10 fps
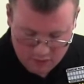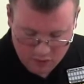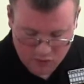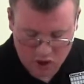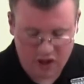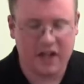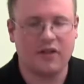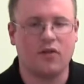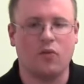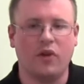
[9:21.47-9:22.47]
So
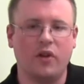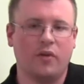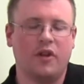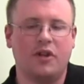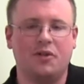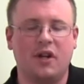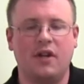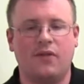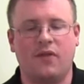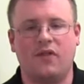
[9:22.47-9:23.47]
tourniquets are really
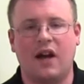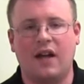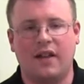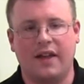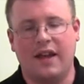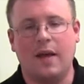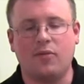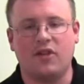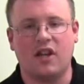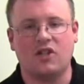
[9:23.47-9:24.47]
good if you've got like an
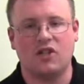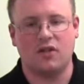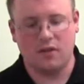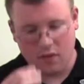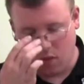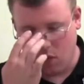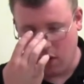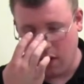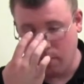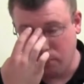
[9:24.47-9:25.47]
amputation
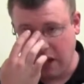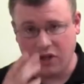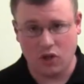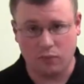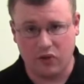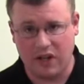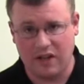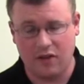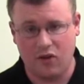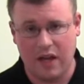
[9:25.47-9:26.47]
or a major
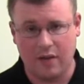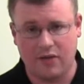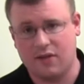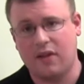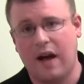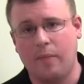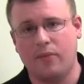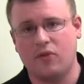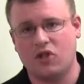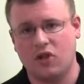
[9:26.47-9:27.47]
bleeding that you can't
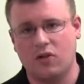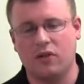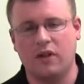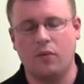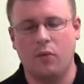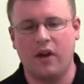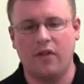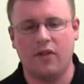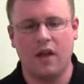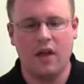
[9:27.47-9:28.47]
stop surely
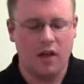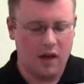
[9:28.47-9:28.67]
with